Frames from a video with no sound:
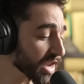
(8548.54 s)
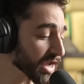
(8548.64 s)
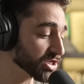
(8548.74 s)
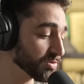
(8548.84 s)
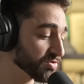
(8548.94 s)
then
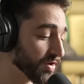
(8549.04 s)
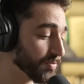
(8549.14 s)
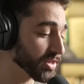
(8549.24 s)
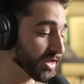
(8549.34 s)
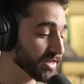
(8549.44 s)
actually, he was very
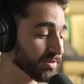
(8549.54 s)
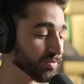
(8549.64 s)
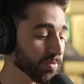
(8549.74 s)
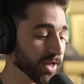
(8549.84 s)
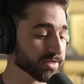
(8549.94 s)
polite. He
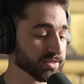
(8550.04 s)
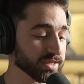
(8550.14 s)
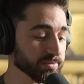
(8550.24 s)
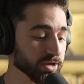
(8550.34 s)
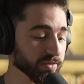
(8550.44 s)
replied to
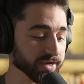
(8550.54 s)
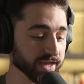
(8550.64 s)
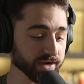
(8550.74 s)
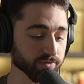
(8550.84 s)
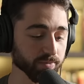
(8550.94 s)
the email that he
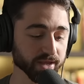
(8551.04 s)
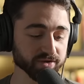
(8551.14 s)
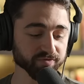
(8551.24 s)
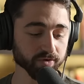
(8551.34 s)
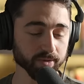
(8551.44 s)
hadn't replied
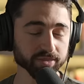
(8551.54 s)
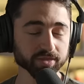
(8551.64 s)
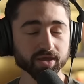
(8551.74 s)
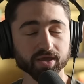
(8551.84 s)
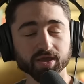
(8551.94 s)
to for a month.
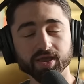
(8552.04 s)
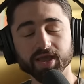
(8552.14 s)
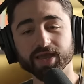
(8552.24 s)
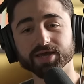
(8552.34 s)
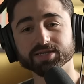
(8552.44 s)

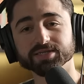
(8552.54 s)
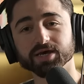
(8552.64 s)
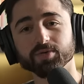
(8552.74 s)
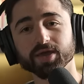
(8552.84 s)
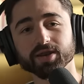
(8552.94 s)
And oh, uh,
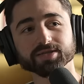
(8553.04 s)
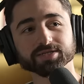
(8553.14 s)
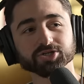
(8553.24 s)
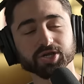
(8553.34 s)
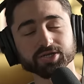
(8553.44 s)
oh, we had a nice
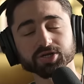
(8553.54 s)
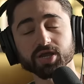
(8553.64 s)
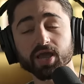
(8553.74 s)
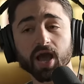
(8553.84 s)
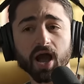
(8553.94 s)
exchange.
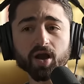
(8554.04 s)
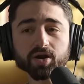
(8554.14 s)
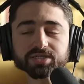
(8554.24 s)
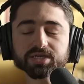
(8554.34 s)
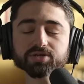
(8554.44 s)
I
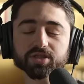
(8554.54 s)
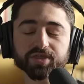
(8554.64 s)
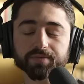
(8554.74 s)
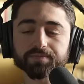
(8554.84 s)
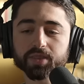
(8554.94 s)
honestly, here's the
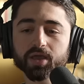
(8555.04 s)
thing.